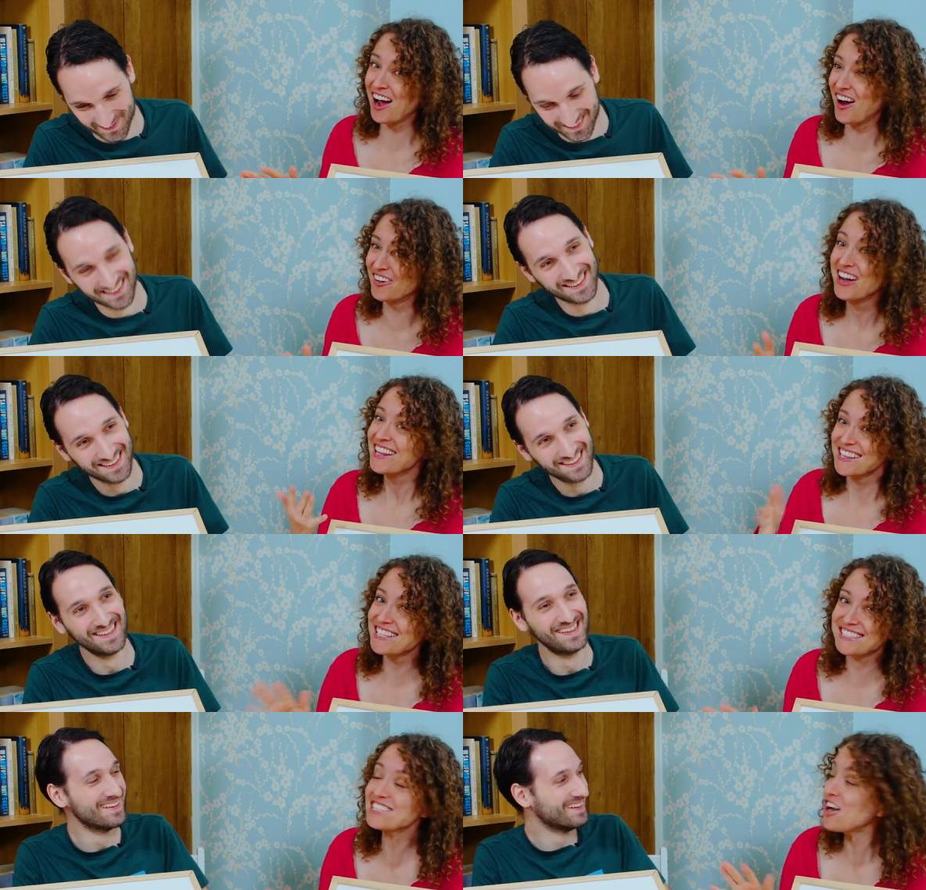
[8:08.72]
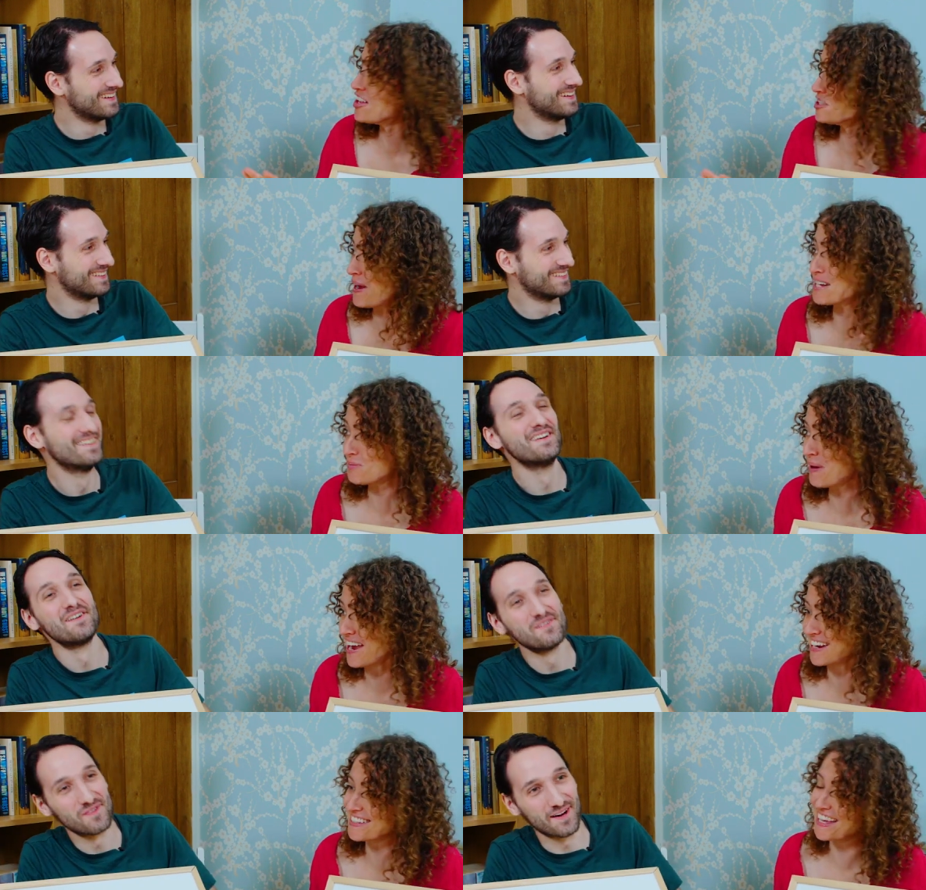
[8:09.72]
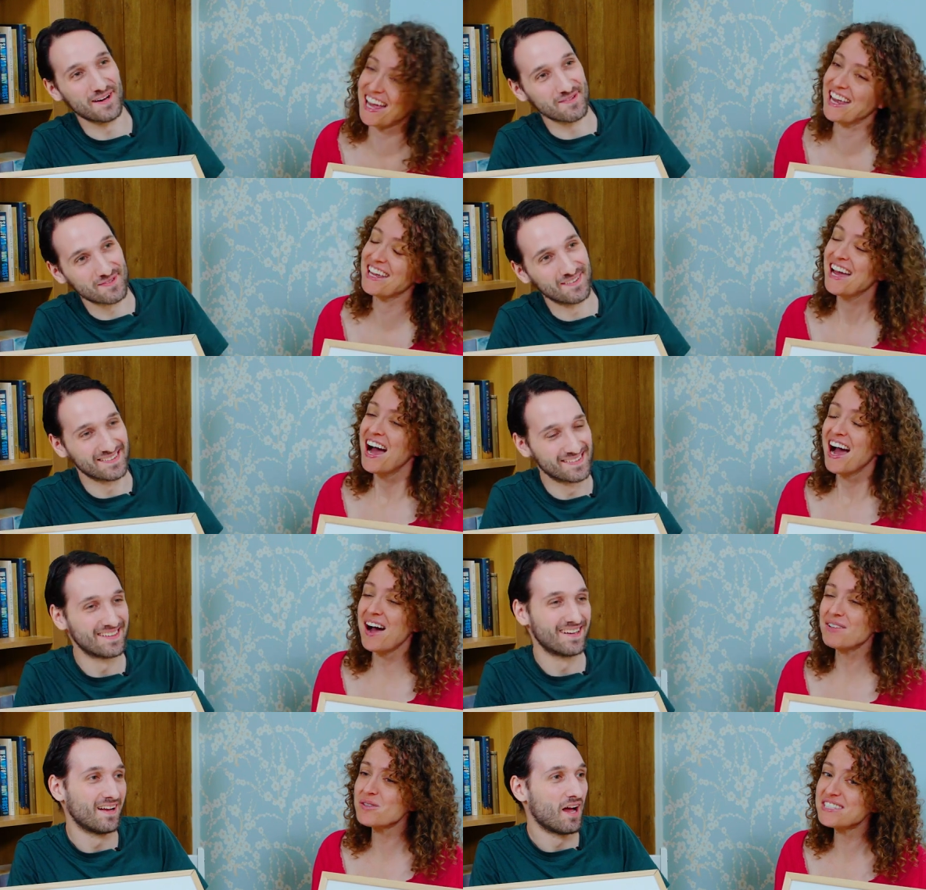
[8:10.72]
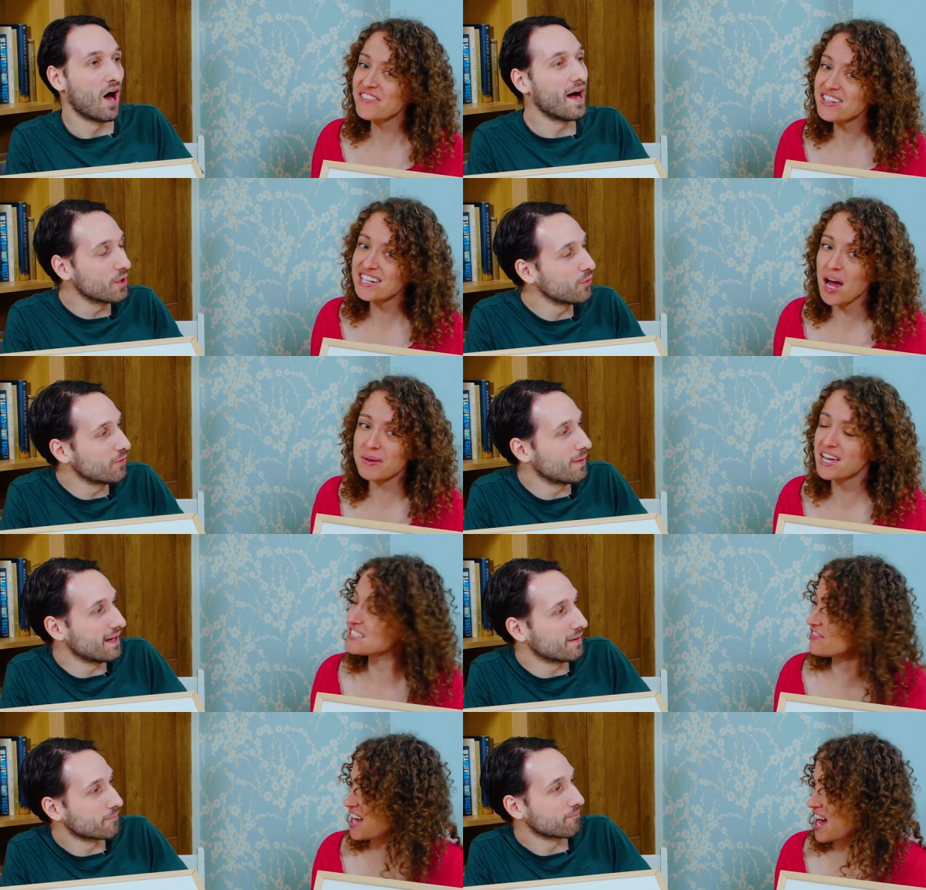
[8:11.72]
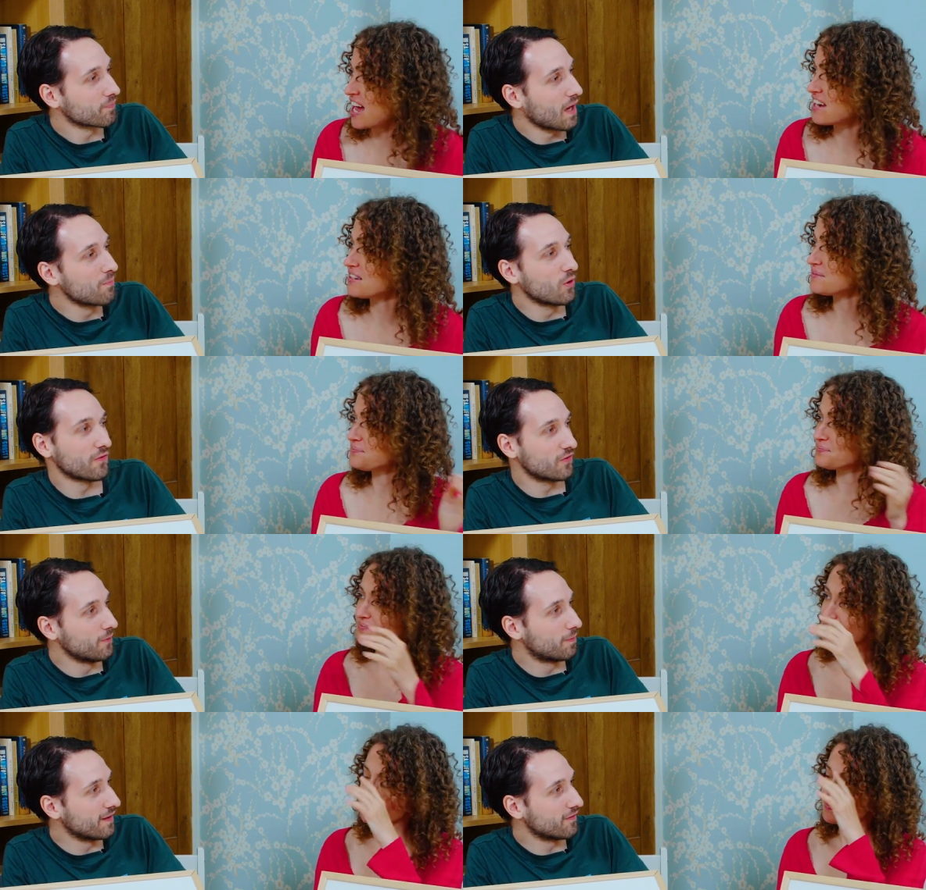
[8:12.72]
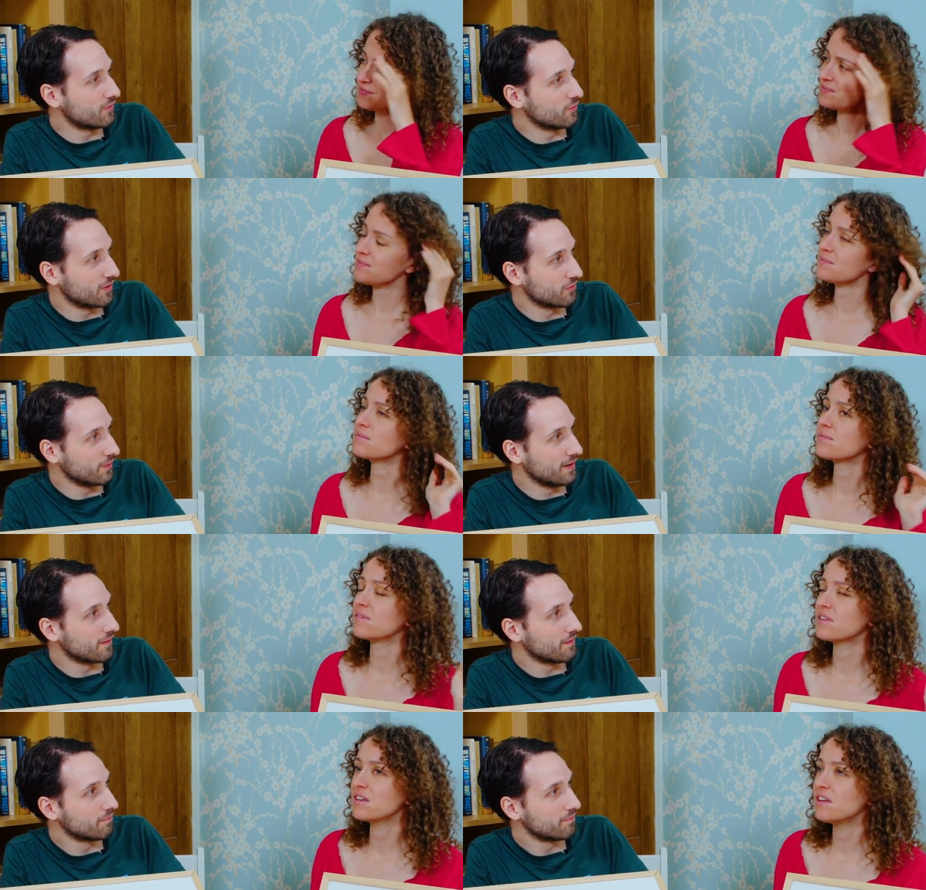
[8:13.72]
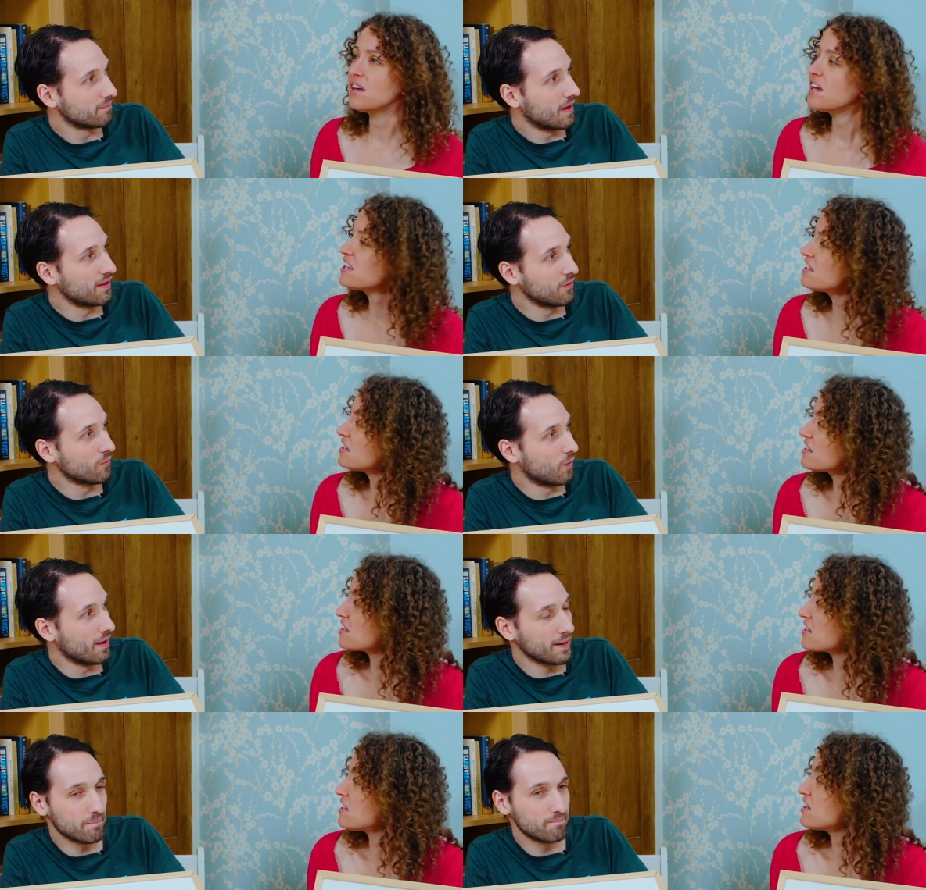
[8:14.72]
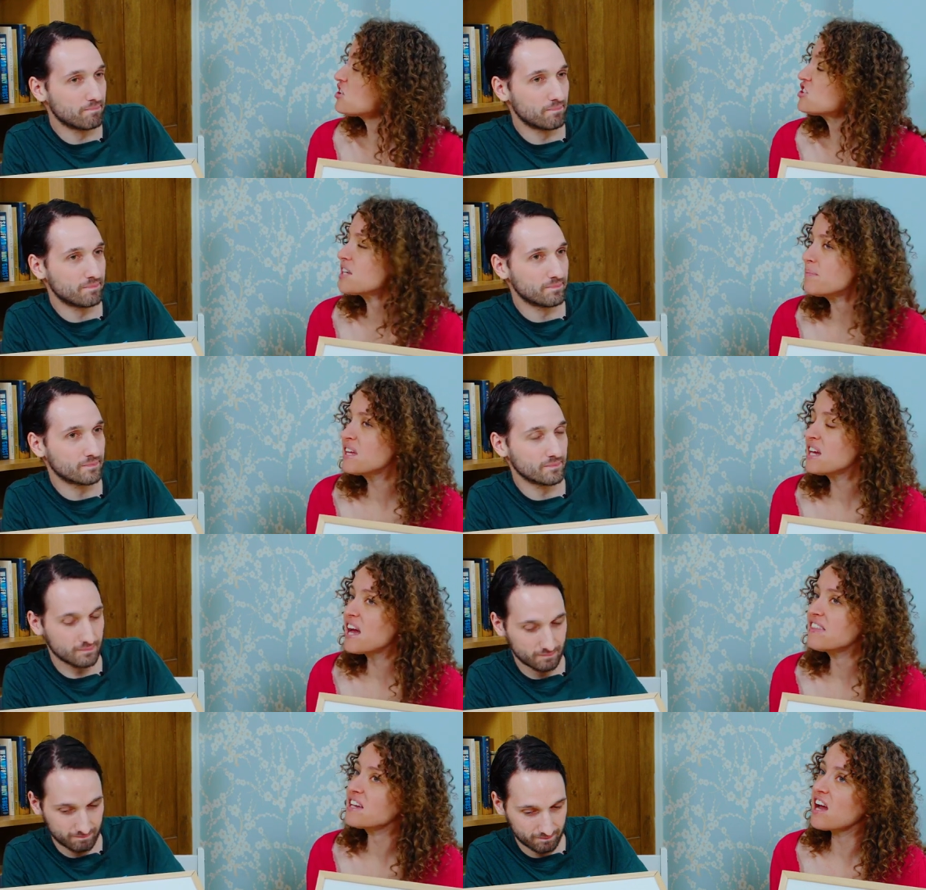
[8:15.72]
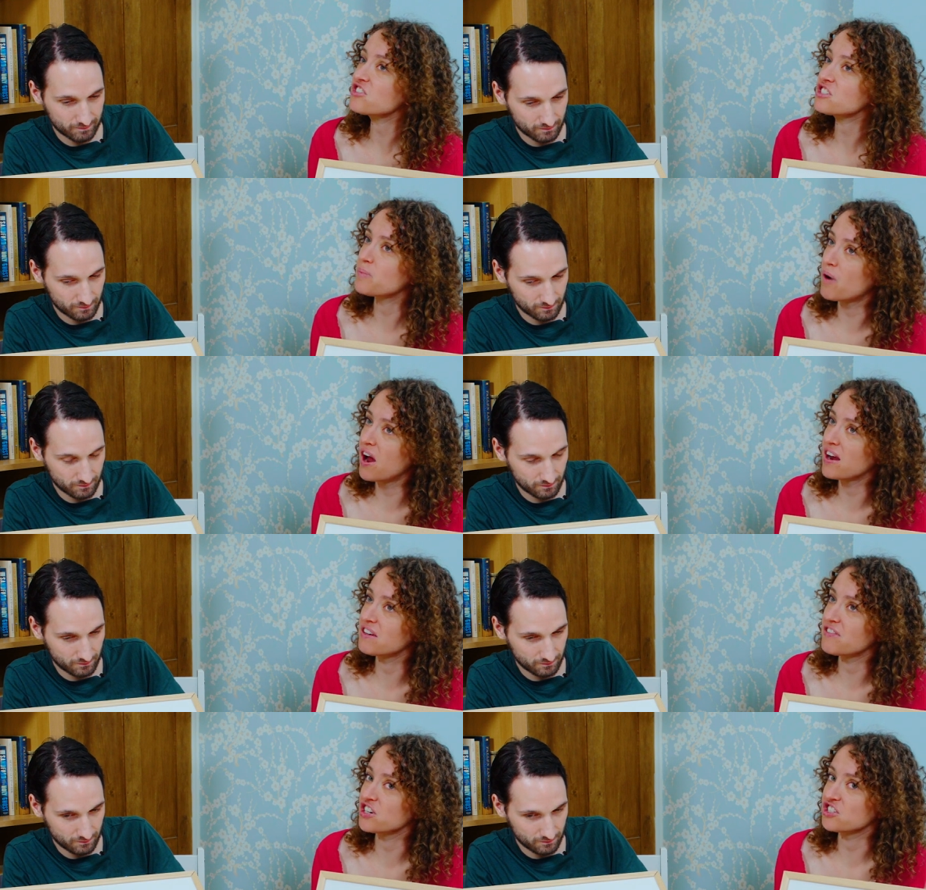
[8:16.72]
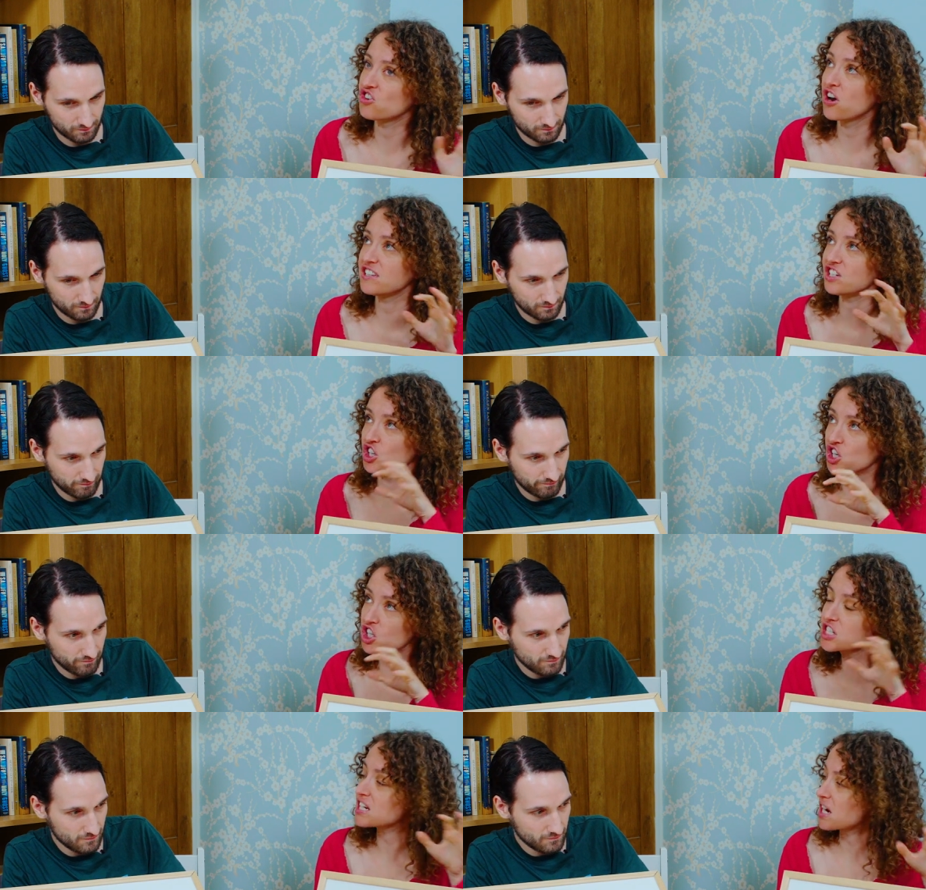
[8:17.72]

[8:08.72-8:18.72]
Speaker 1: so let's let's call a spade a spade. Fair like, um, so it's definitely. I know what you mean. That. I'm
Speaker 2: not super into judicial either. I don't know why.
Speaker 1: There's something I think I respond very strongly to hurt